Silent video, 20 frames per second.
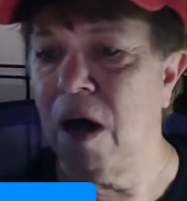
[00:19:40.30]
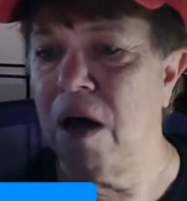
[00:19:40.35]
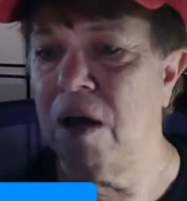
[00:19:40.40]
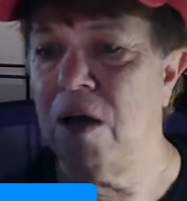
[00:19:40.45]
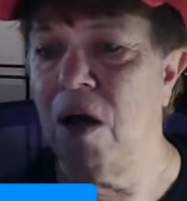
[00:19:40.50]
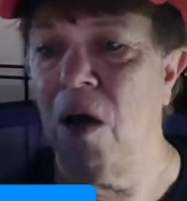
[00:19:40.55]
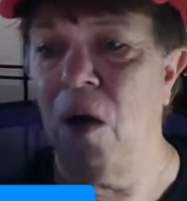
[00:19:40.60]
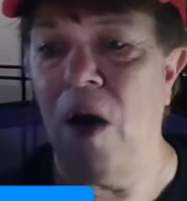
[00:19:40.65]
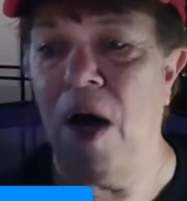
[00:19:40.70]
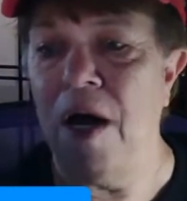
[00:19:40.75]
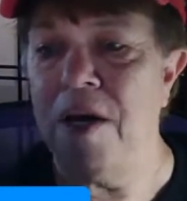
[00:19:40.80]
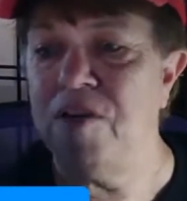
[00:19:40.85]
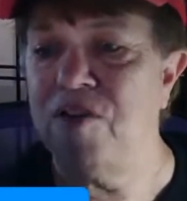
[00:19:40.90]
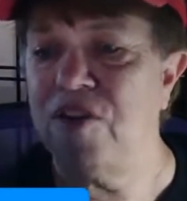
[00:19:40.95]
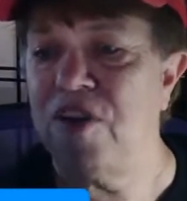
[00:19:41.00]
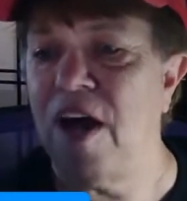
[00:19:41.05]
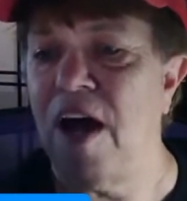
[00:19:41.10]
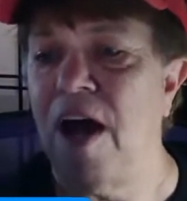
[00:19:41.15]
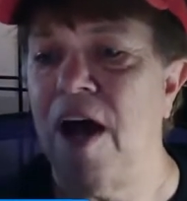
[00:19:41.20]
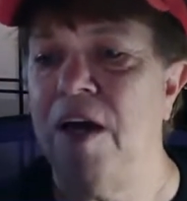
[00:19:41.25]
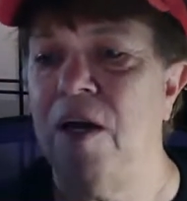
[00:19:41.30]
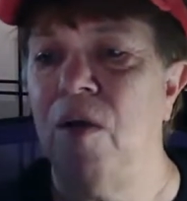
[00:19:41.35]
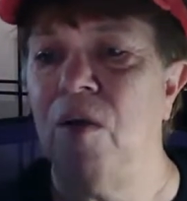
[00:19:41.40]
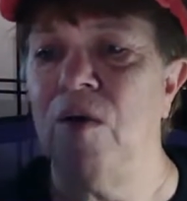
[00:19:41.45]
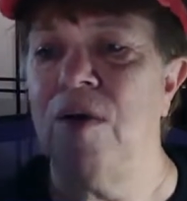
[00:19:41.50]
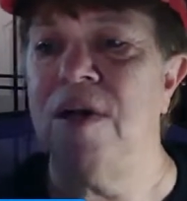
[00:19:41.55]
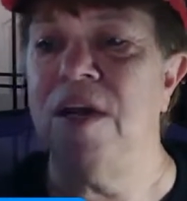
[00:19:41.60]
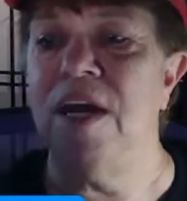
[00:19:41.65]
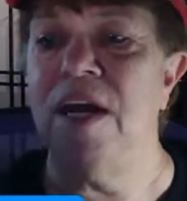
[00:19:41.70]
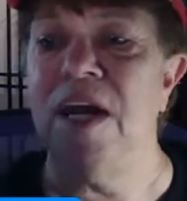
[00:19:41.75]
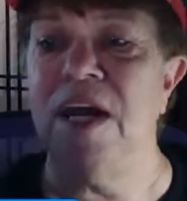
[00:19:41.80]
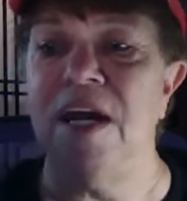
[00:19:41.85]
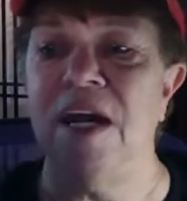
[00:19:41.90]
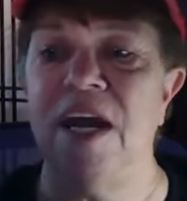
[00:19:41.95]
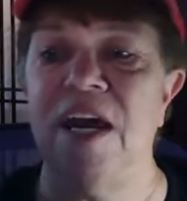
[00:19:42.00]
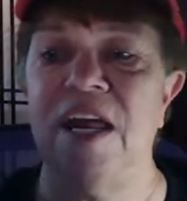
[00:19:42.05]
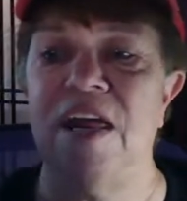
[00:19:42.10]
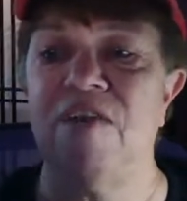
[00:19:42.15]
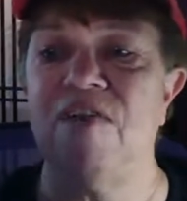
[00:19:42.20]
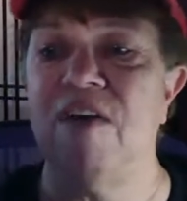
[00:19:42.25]
No, I don't need
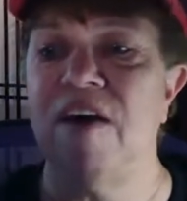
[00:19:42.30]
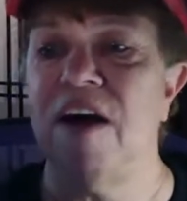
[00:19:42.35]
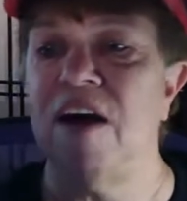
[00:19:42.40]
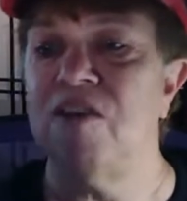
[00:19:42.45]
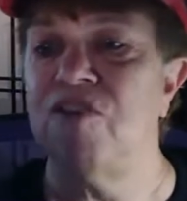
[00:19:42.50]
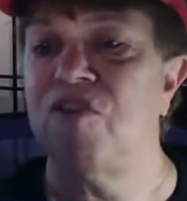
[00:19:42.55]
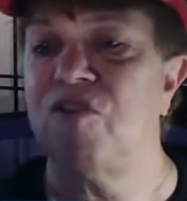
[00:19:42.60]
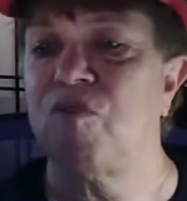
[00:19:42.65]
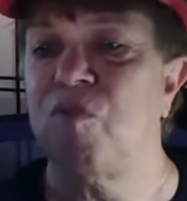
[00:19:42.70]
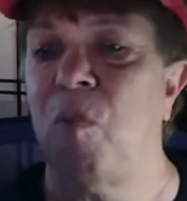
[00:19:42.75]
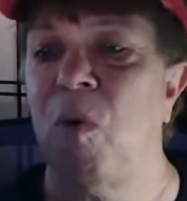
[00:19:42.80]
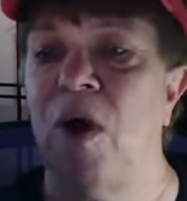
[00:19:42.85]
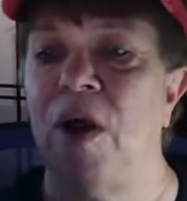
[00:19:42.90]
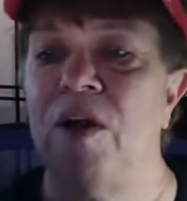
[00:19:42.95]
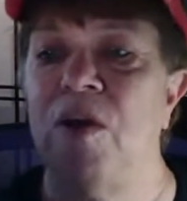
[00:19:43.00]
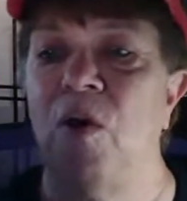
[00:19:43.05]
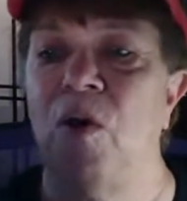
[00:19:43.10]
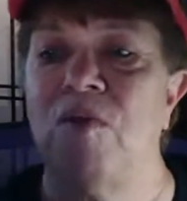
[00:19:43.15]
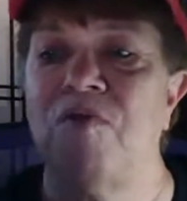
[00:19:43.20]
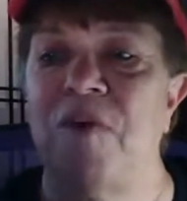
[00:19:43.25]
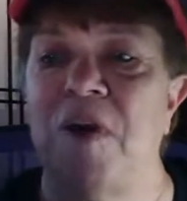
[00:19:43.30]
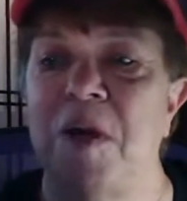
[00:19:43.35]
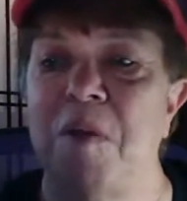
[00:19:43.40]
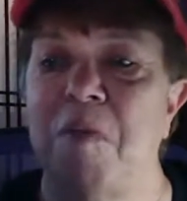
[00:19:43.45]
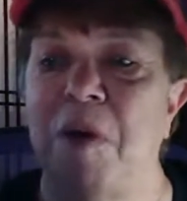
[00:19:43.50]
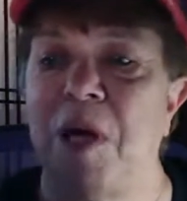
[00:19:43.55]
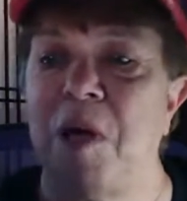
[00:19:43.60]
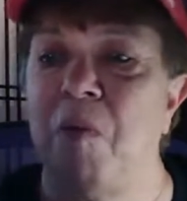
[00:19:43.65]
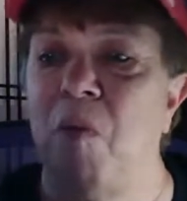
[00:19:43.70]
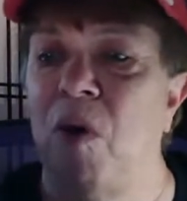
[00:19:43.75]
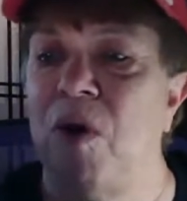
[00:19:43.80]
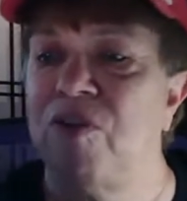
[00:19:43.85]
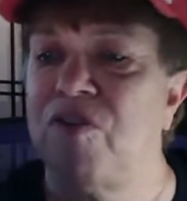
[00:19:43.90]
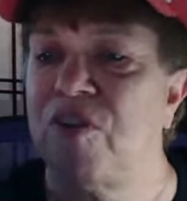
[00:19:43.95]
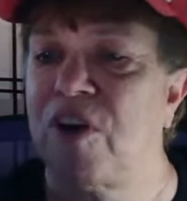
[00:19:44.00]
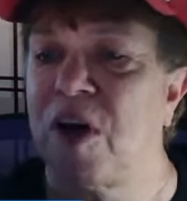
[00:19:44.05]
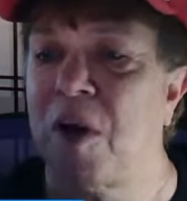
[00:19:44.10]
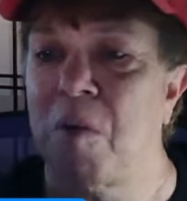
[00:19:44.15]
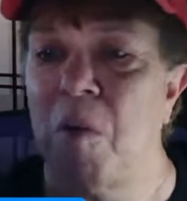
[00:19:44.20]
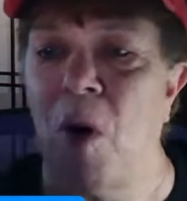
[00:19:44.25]
anything. I just want to know if anybody wants
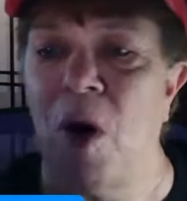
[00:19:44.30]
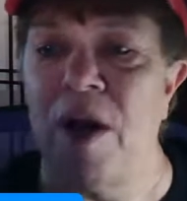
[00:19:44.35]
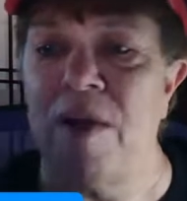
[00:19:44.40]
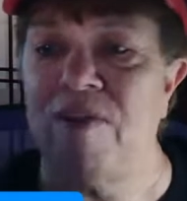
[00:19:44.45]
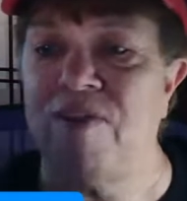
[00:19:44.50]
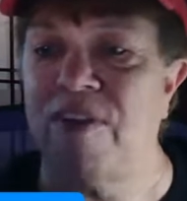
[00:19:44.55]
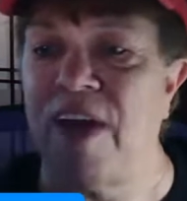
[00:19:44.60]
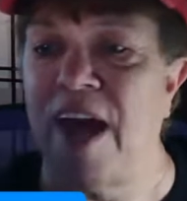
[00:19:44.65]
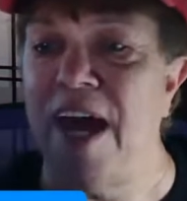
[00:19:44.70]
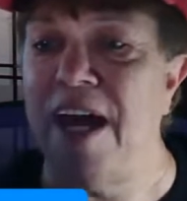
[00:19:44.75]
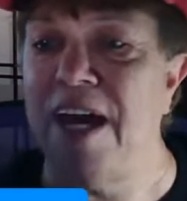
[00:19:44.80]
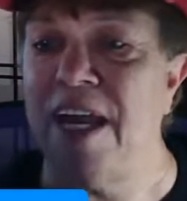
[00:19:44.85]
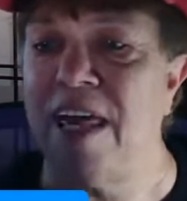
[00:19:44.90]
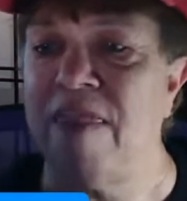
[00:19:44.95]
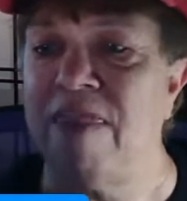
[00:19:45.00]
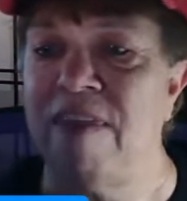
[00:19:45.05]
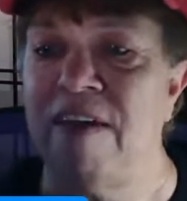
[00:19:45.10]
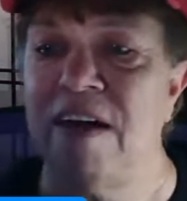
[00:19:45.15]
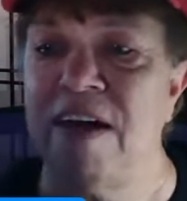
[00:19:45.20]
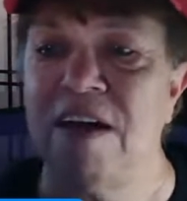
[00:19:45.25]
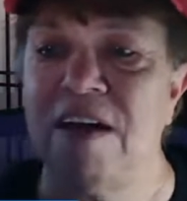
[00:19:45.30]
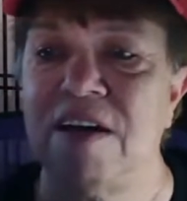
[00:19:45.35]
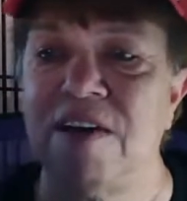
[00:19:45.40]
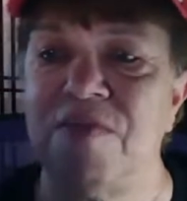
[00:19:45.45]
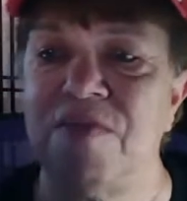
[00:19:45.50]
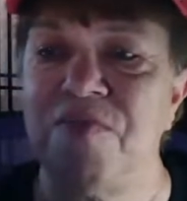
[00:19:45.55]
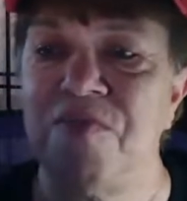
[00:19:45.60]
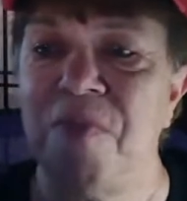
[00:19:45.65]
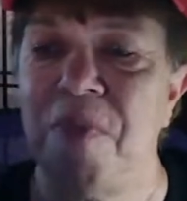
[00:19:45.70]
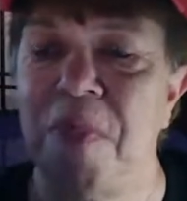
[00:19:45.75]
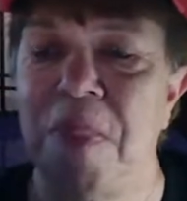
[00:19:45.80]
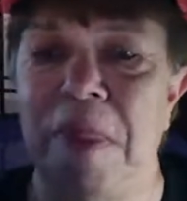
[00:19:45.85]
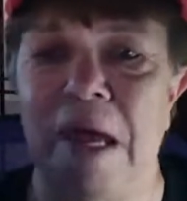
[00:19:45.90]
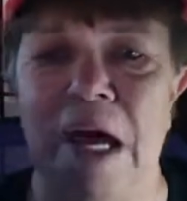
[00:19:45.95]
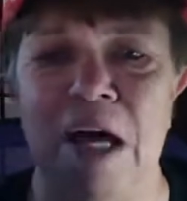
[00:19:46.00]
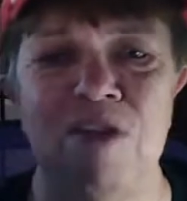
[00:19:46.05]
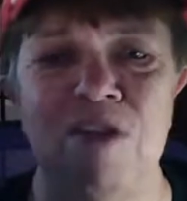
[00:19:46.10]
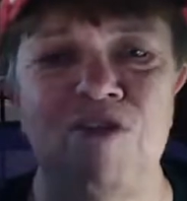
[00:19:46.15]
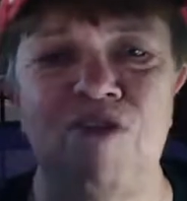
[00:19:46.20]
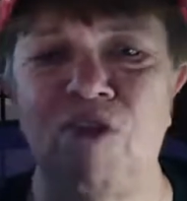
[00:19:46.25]
to come on and say anything.
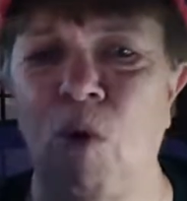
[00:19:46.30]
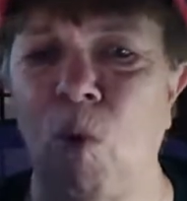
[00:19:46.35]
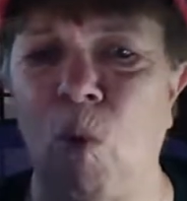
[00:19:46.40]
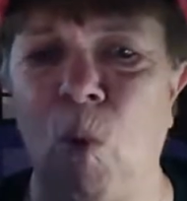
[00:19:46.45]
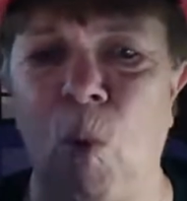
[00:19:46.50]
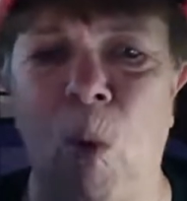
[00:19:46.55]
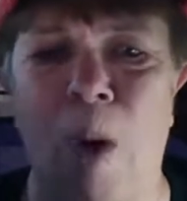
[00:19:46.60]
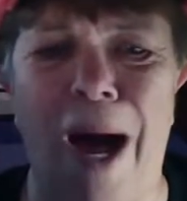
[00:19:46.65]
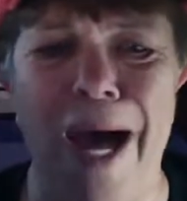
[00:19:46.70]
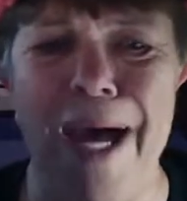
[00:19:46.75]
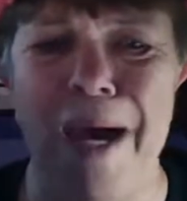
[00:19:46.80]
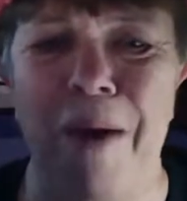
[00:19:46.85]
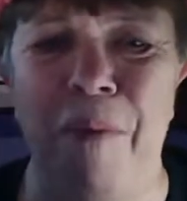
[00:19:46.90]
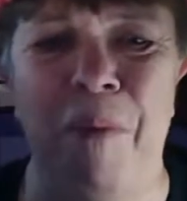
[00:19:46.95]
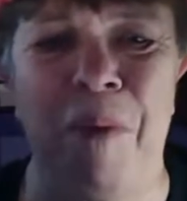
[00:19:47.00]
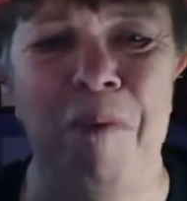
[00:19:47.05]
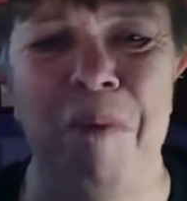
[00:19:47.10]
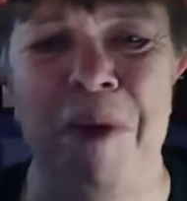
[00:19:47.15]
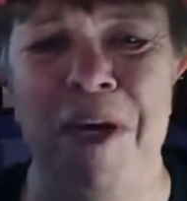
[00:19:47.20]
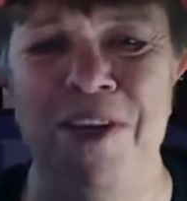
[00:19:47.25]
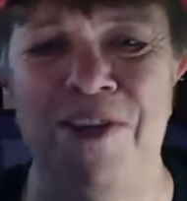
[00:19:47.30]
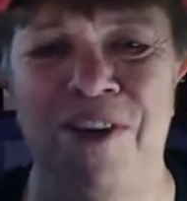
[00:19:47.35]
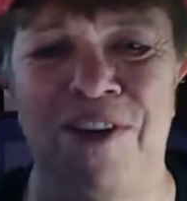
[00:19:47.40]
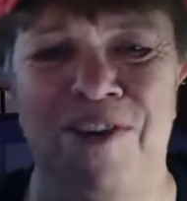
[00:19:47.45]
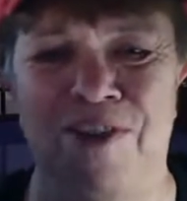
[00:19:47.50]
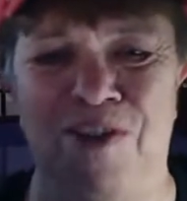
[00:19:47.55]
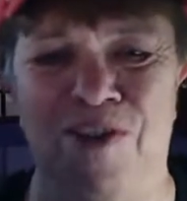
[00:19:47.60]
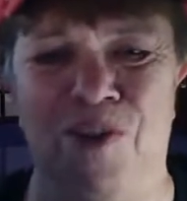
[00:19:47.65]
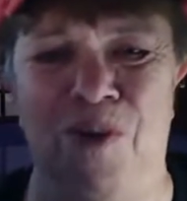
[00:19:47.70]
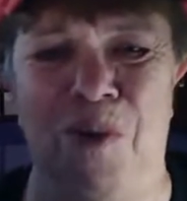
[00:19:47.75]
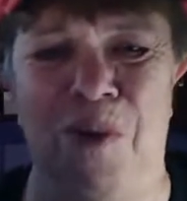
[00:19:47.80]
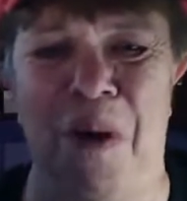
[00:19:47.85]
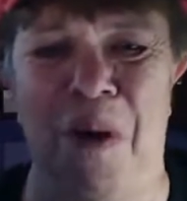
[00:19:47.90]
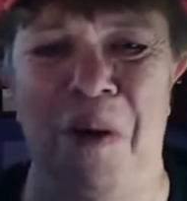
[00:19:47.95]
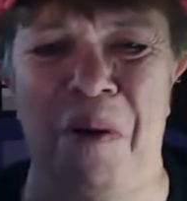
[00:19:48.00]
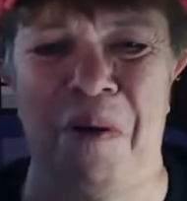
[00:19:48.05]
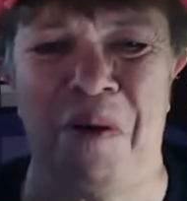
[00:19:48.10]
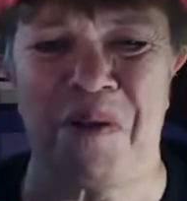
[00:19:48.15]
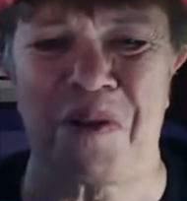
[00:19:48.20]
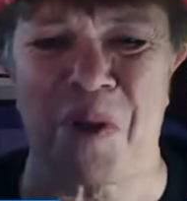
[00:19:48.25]
It's so quiet with me just doing
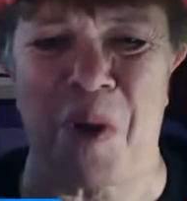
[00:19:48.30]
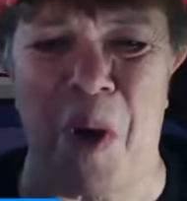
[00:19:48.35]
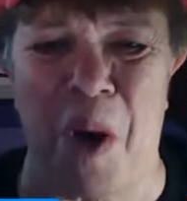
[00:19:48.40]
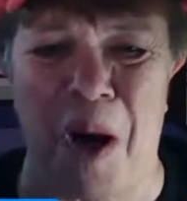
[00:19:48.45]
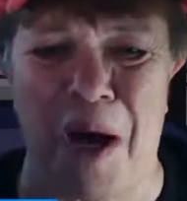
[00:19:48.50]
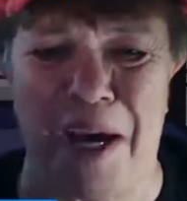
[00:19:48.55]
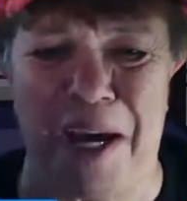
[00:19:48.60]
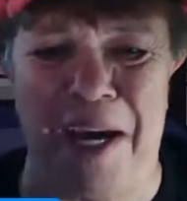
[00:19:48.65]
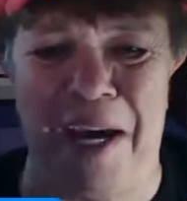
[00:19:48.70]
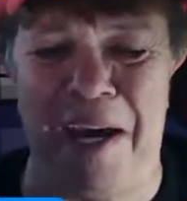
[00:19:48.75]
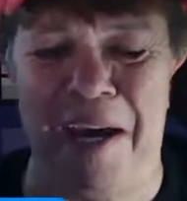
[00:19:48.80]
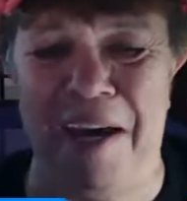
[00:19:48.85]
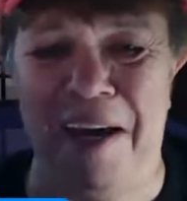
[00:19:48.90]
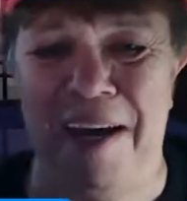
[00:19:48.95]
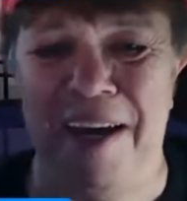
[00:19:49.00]
all the talking.